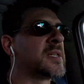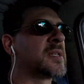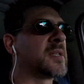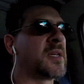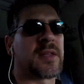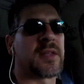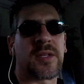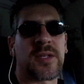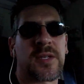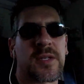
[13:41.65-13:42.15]
that
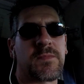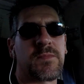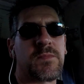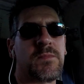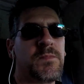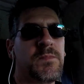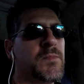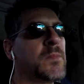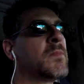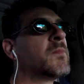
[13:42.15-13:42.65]

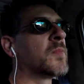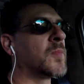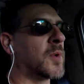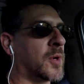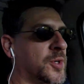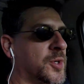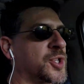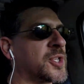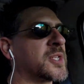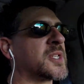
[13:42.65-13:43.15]
the
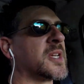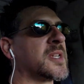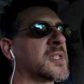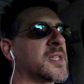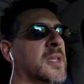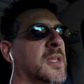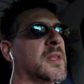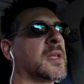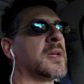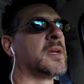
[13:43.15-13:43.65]
or she says
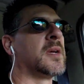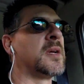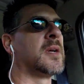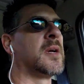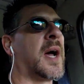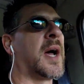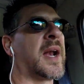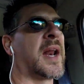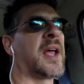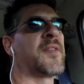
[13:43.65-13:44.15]
that the
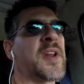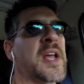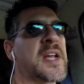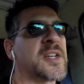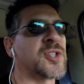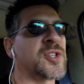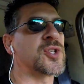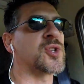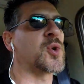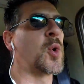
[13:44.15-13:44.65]
I'd have to
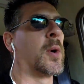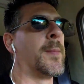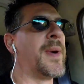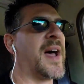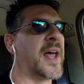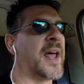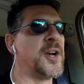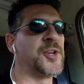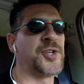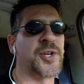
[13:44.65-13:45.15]
ask the store
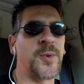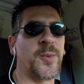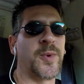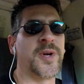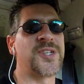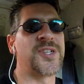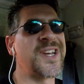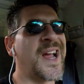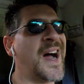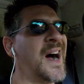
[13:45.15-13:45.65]
manager,
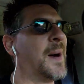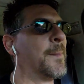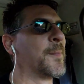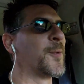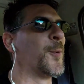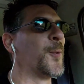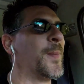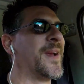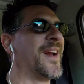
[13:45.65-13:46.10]
which I'm gonna be